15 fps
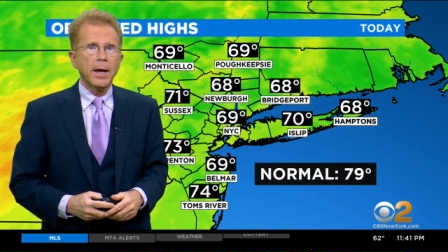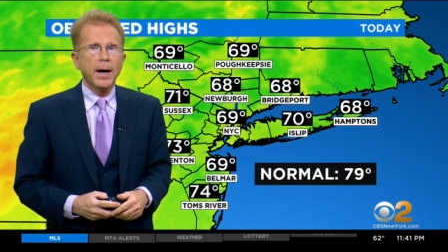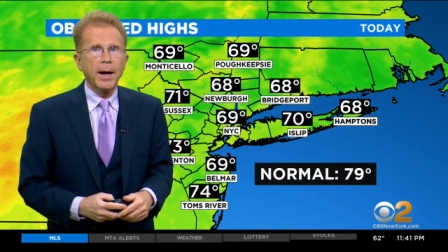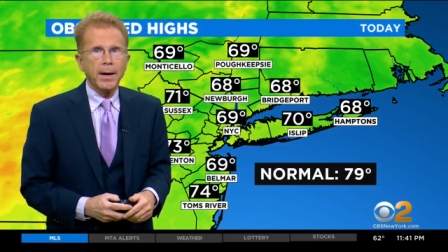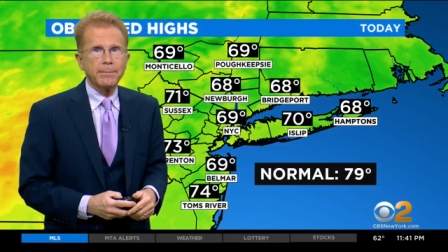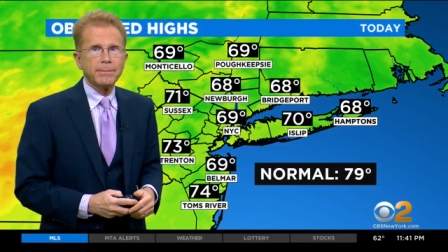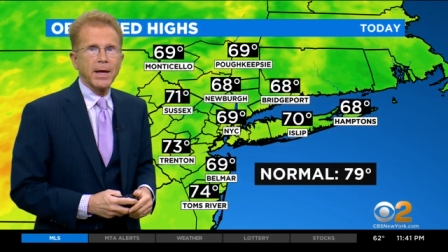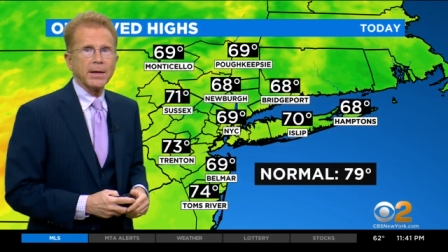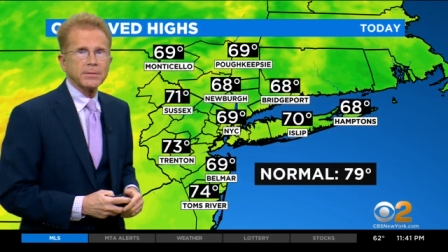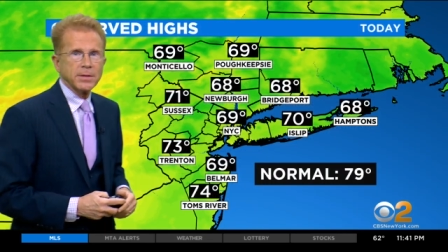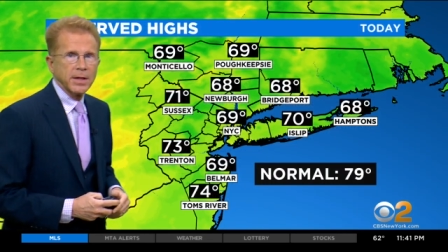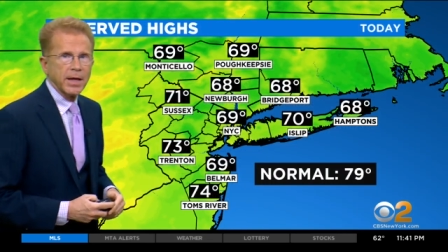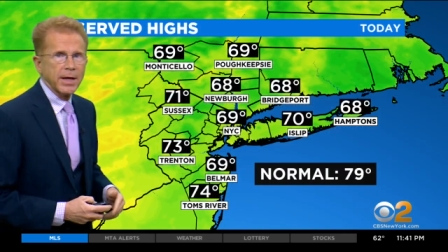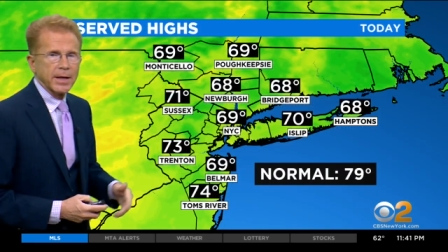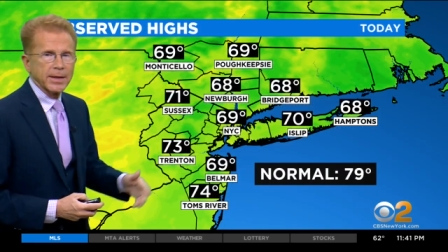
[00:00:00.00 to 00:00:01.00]
Um, now
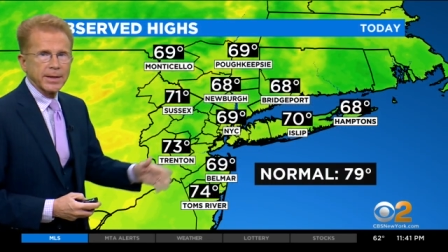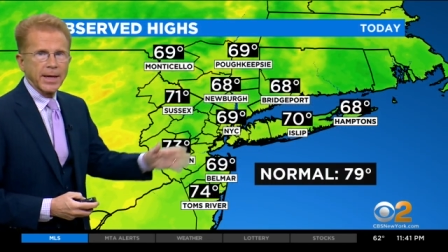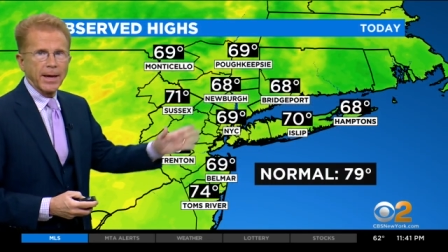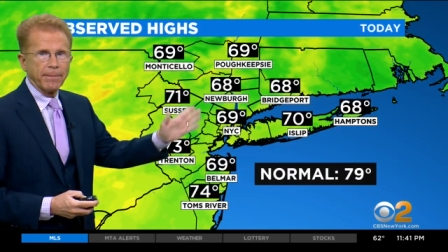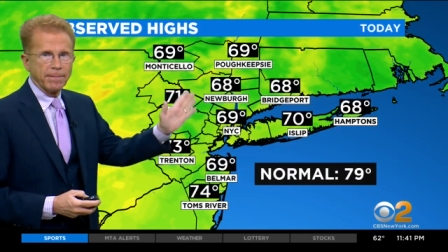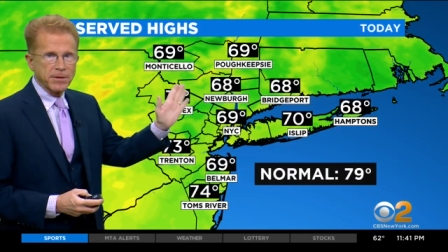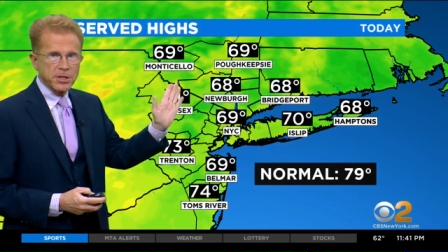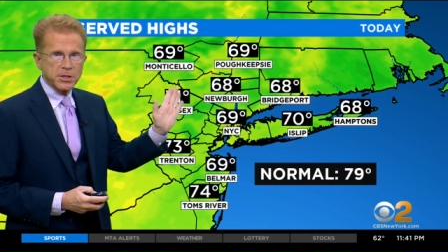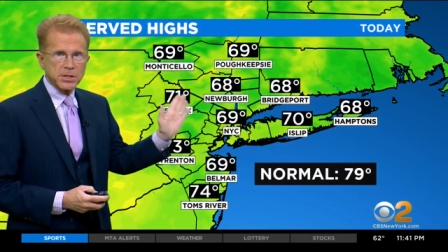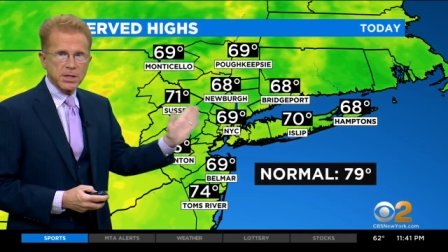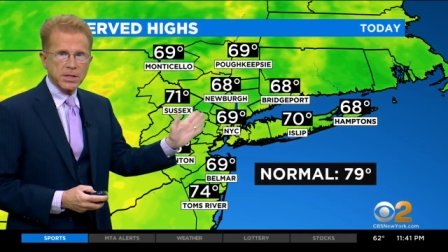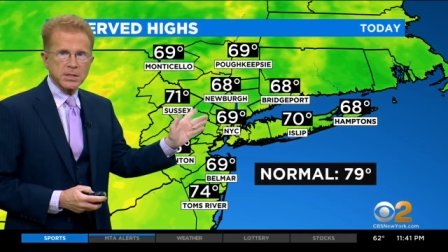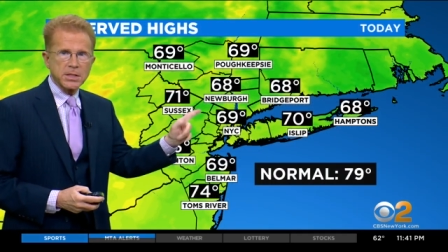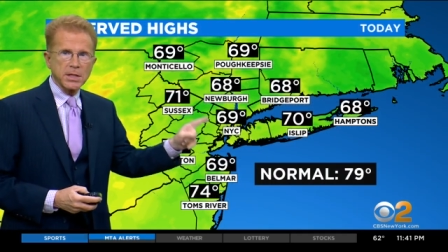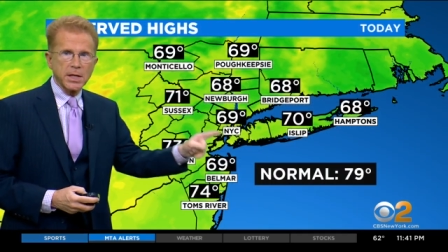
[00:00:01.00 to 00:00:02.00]
today, again, just
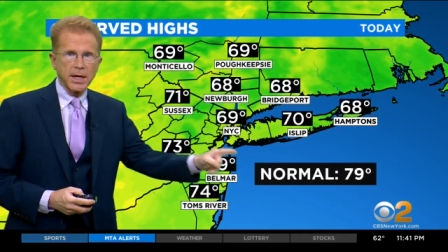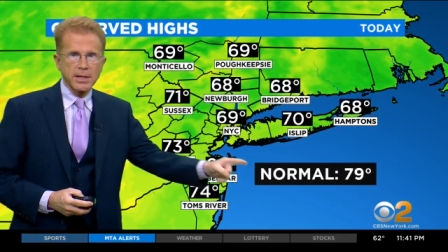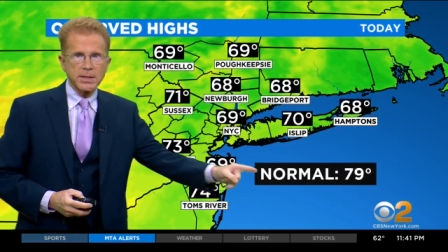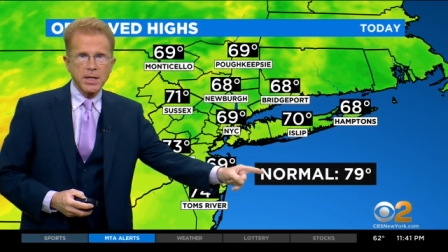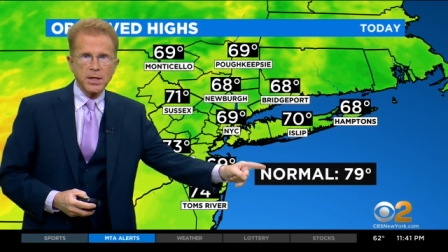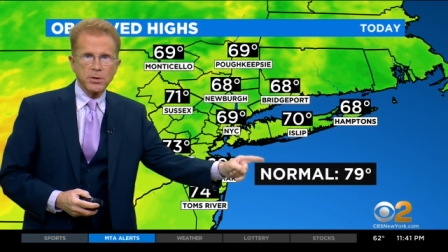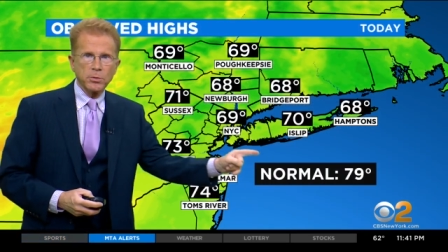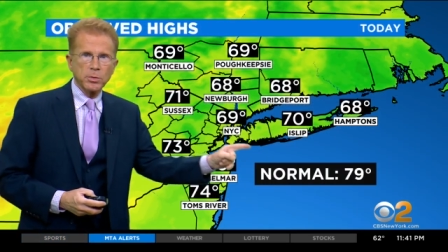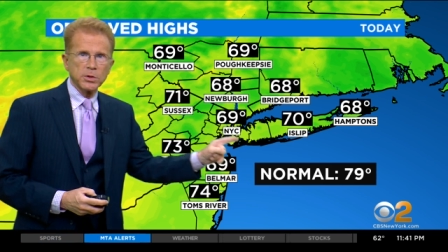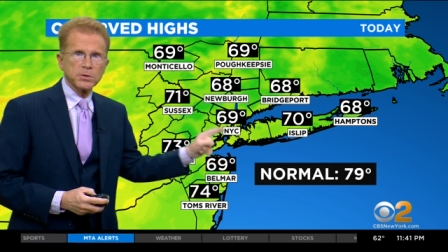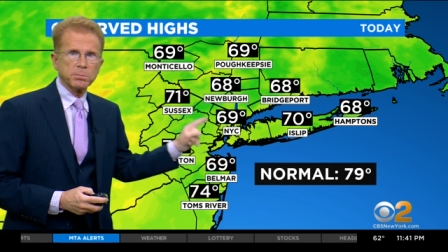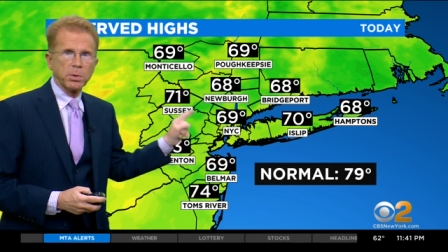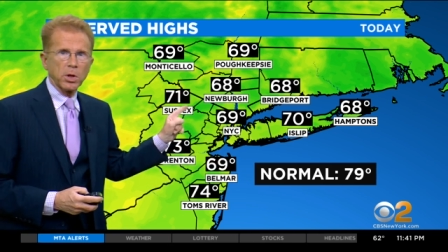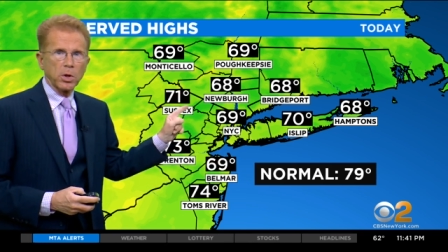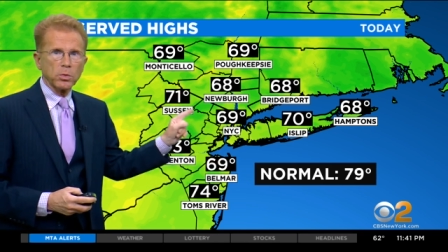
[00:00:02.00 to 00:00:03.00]
69, 10 degrees
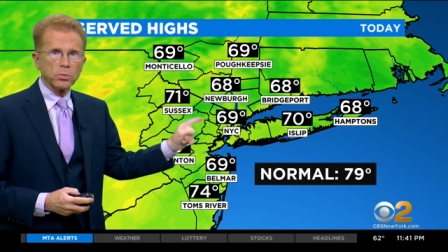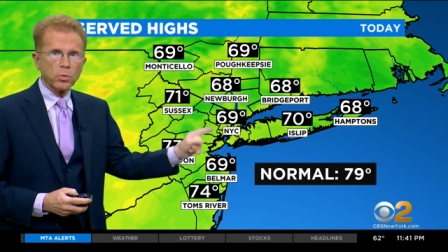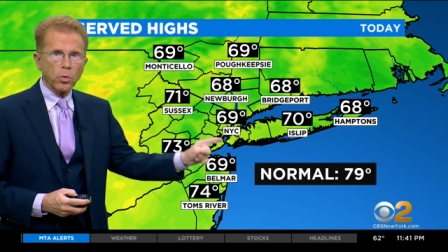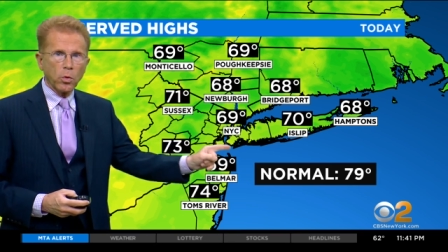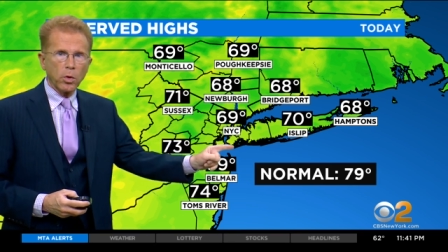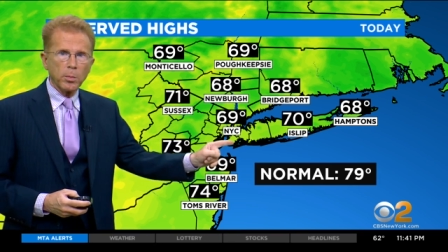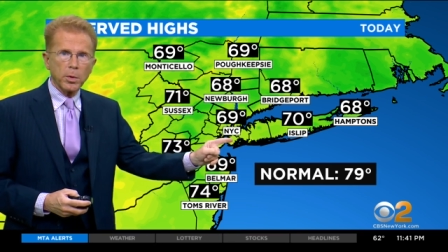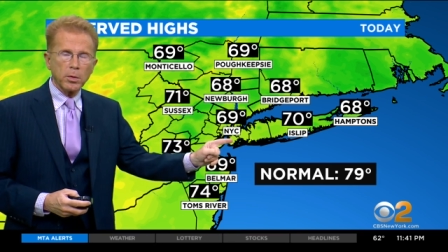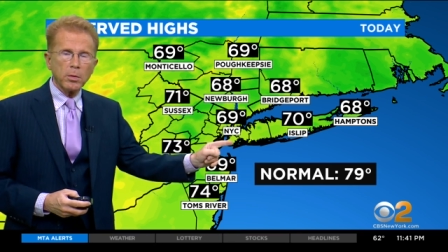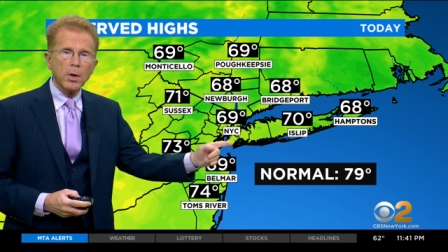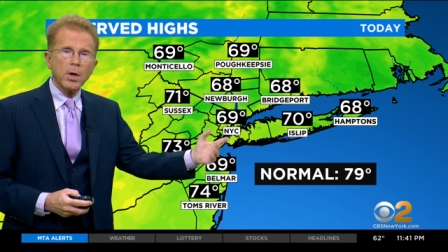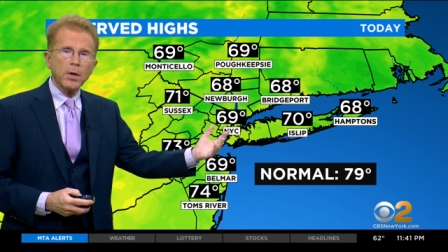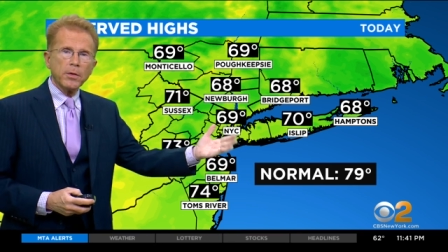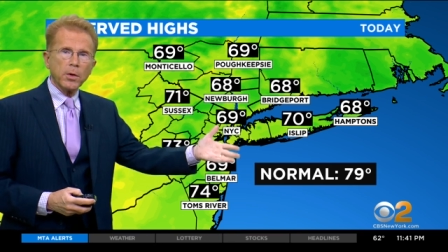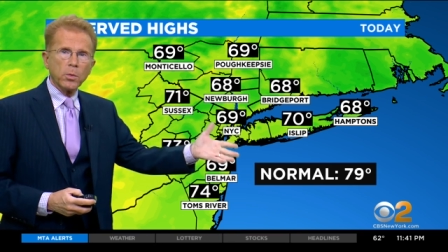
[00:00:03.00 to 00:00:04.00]
below normal.
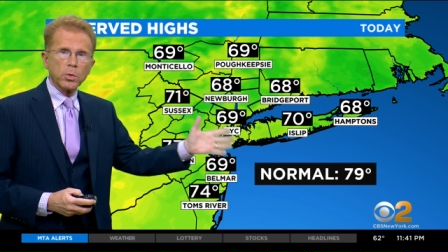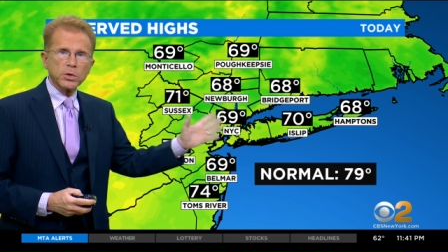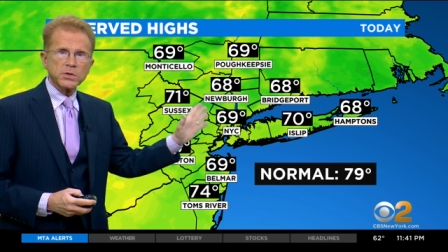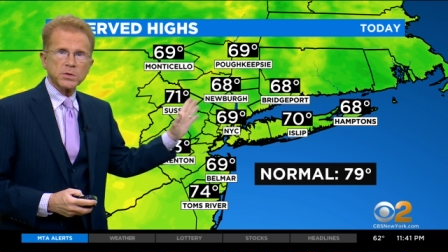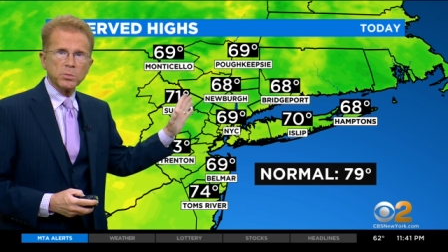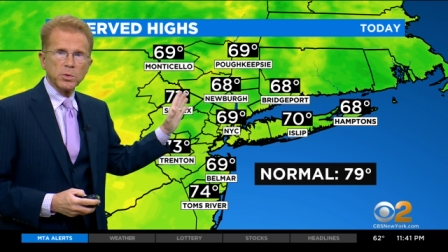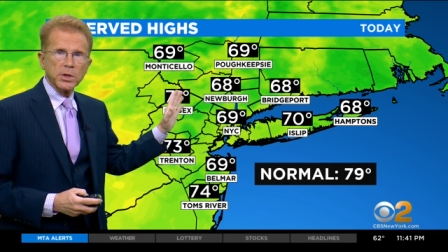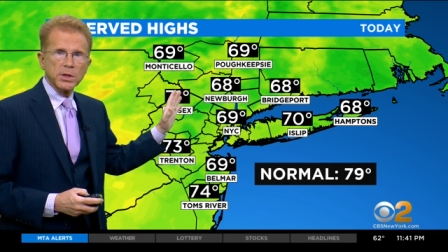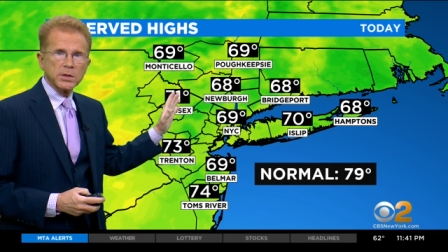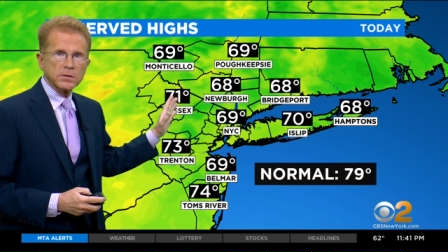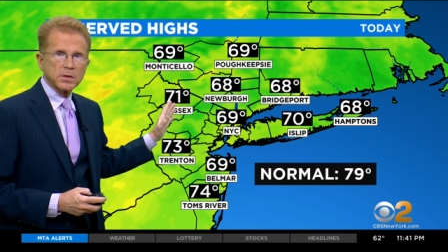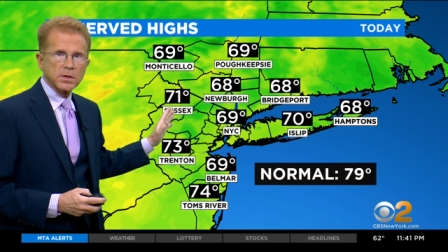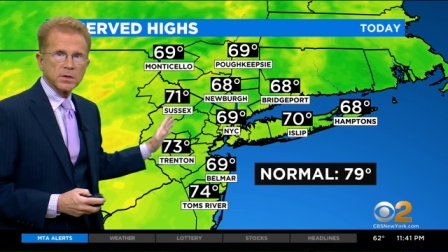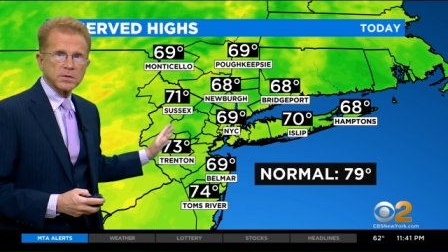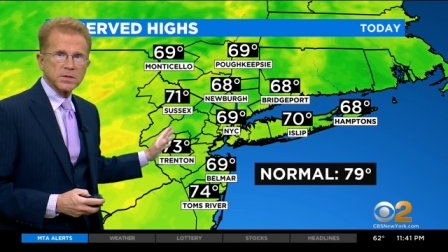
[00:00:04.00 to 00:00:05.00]
There were some readings
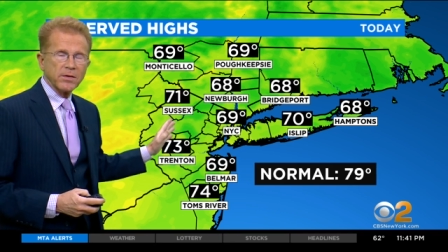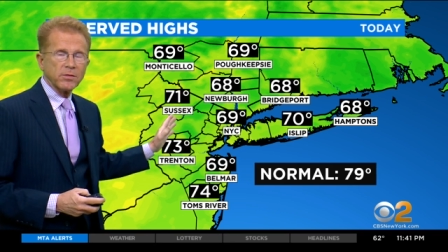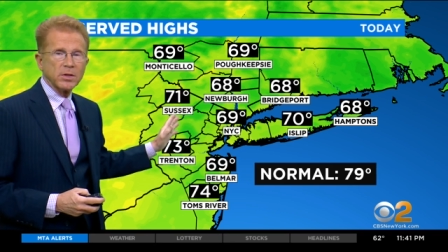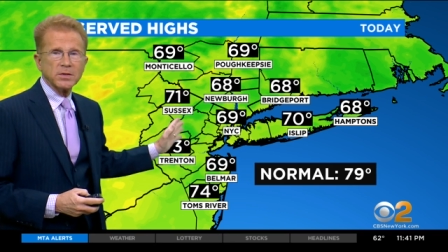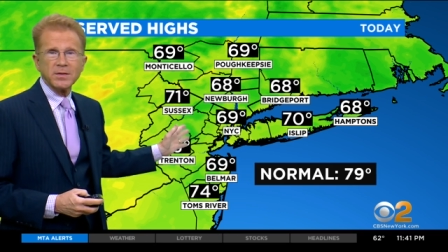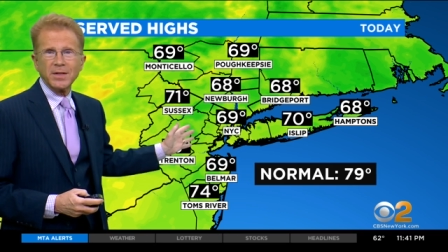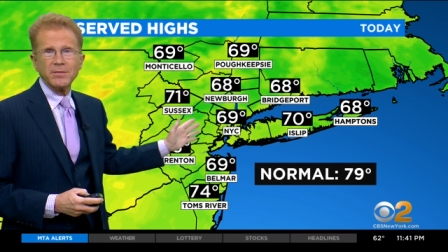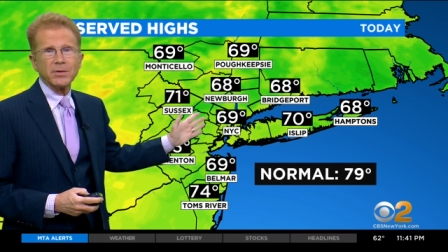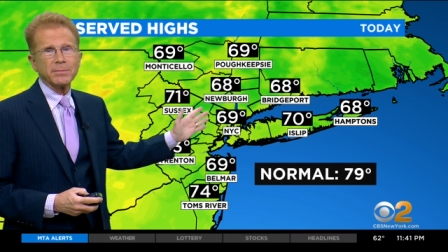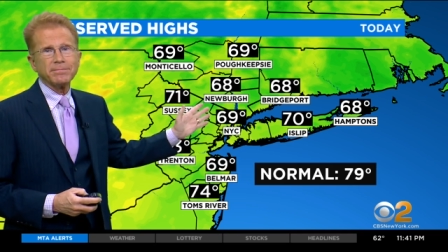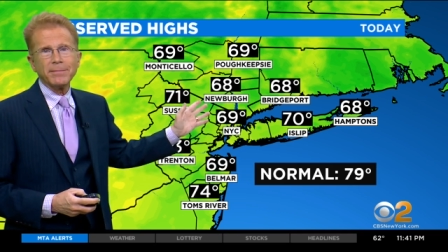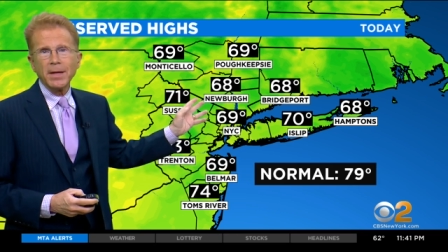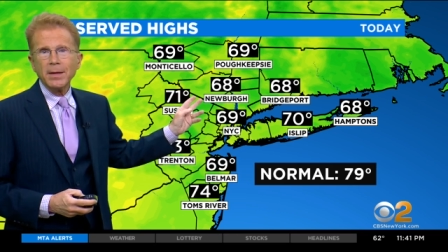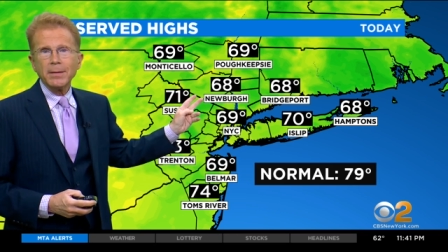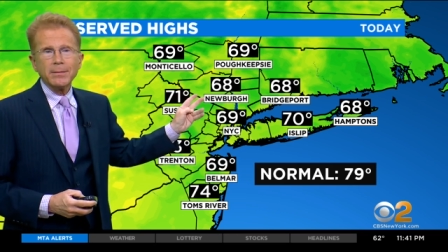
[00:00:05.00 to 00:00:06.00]
in the 70s, even